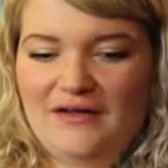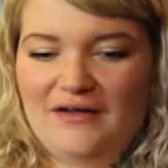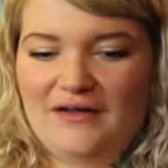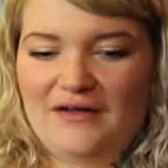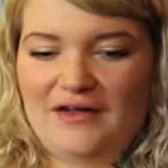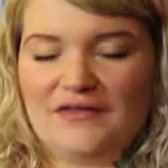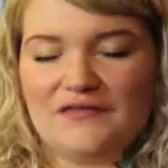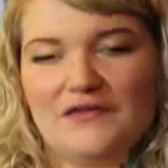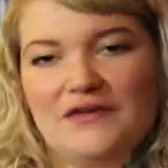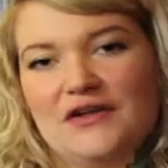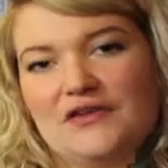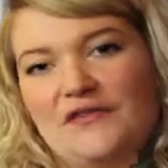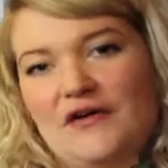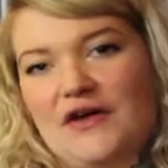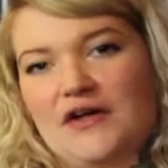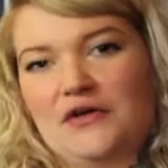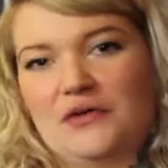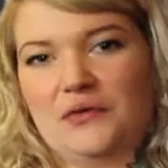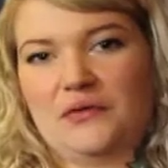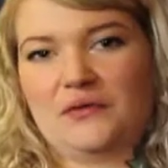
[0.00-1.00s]
Even if I
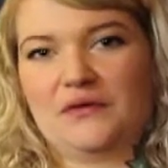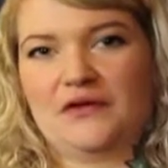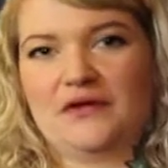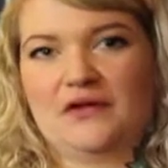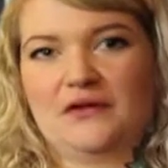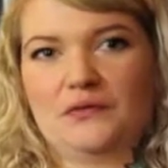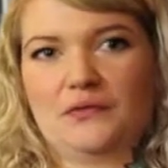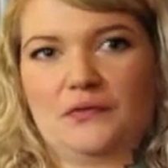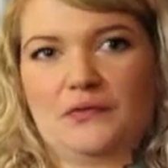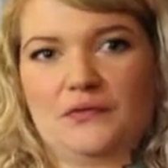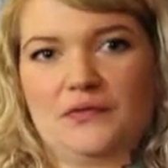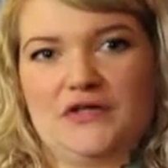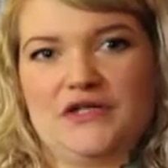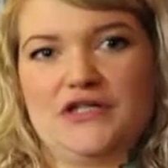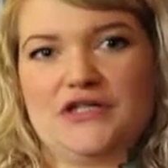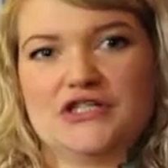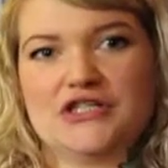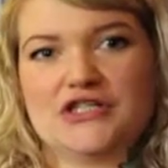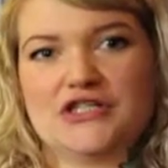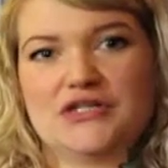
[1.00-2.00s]
can only reach
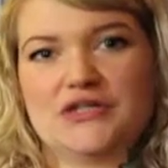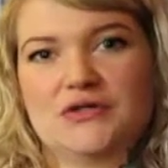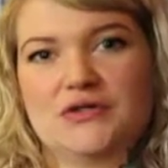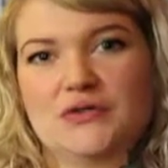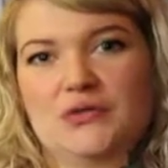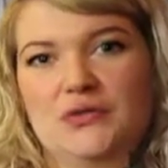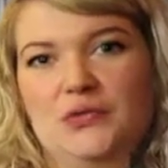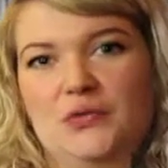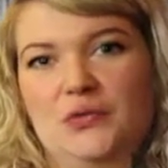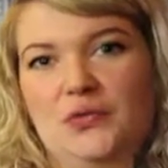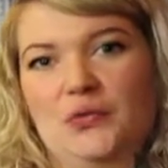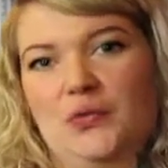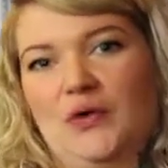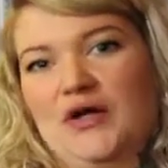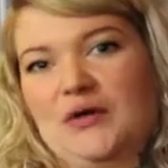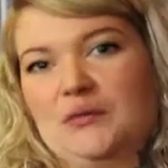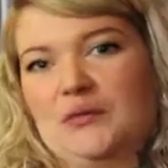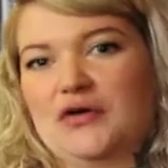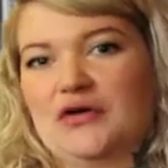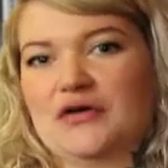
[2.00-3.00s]
points, one mm-hmm.